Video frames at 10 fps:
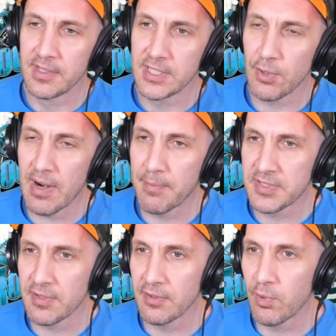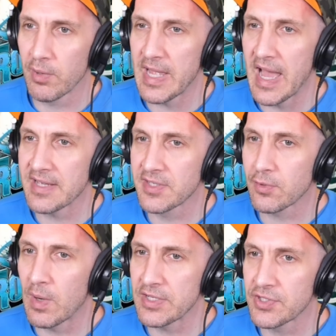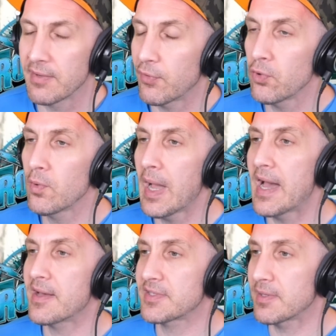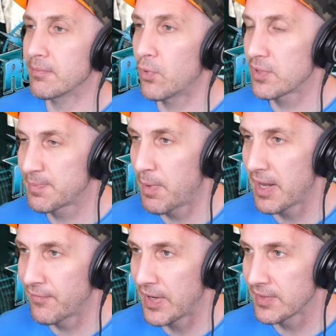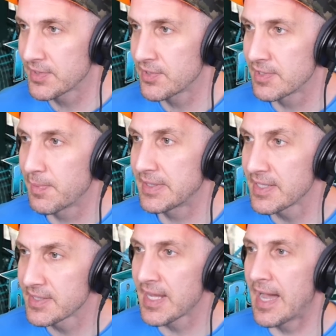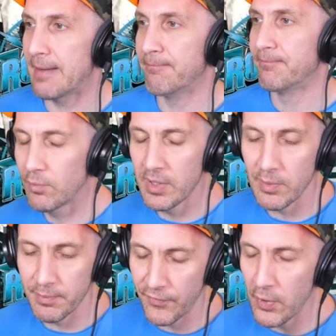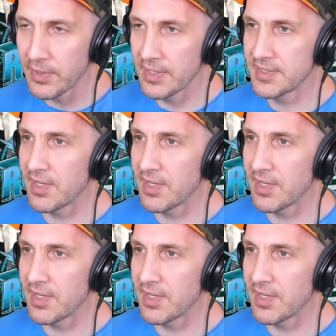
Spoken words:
to our episode where we ask the question of who has more Spotify listeners, but this time we will focus